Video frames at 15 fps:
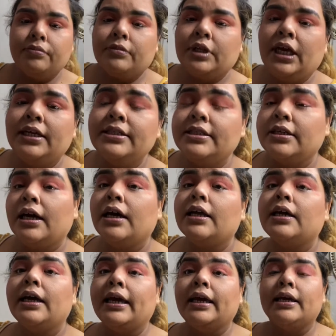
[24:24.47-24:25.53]
It's not
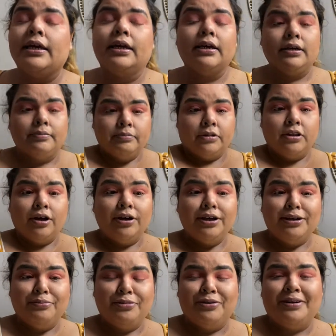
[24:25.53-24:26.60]
a thought
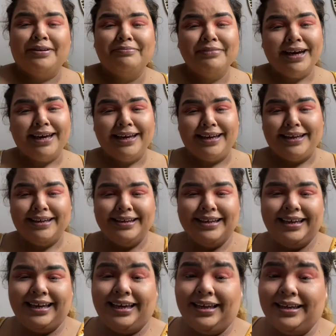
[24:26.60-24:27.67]
anymore in my head.
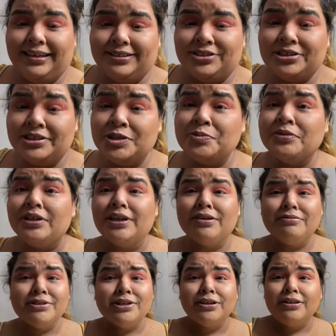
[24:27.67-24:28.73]
And trust me, it
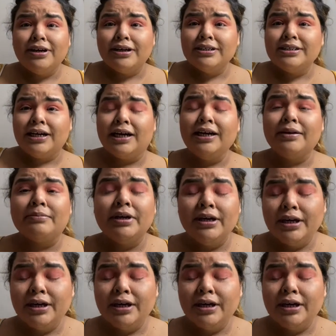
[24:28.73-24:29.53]
was a long time.